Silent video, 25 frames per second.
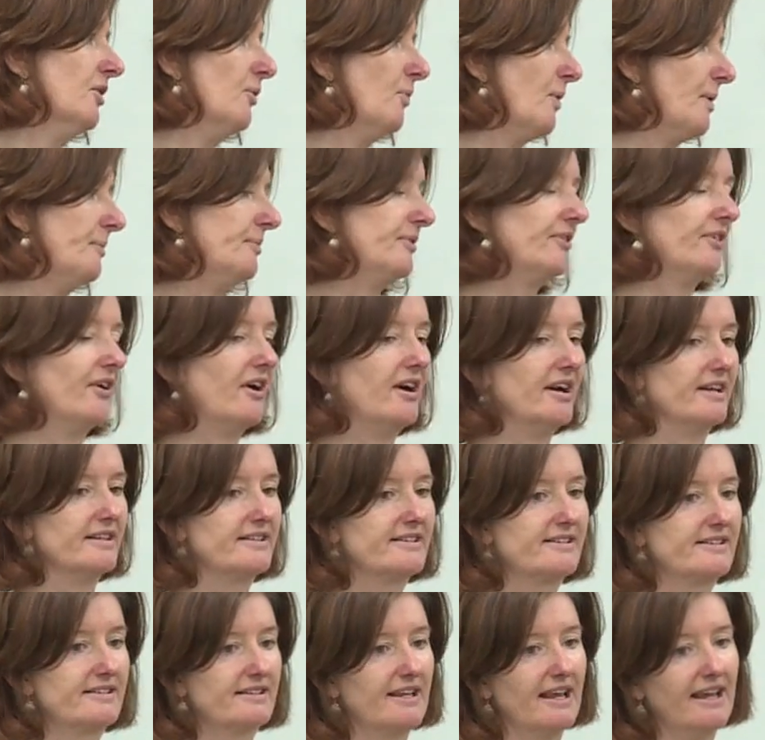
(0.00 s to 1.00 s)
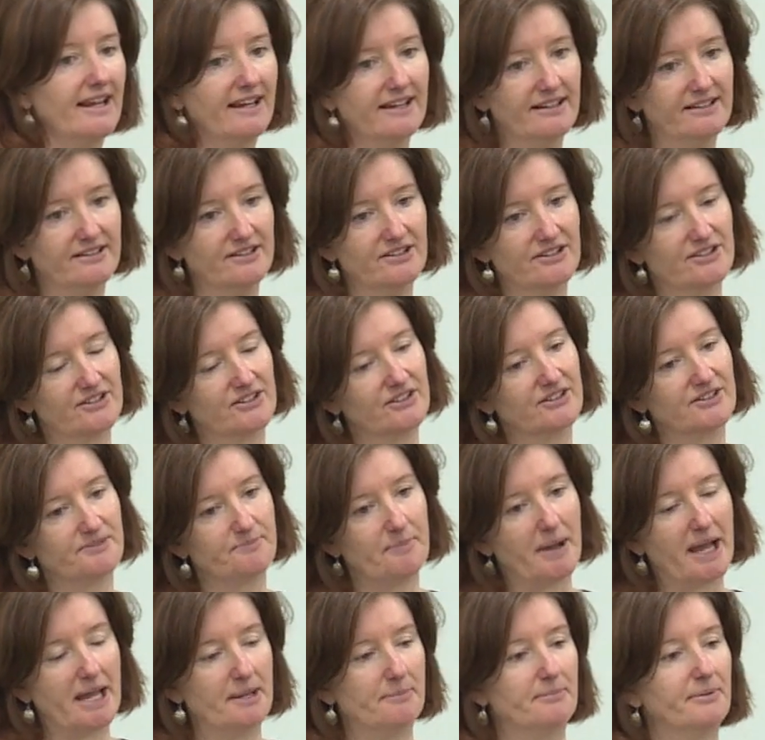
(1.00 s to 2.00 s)
websites and
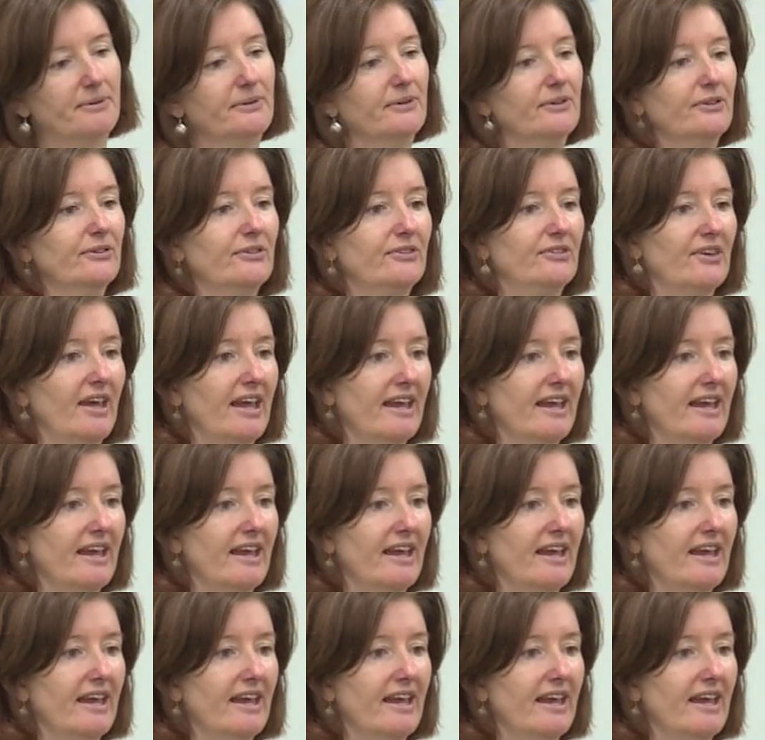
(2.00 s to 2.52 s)
papers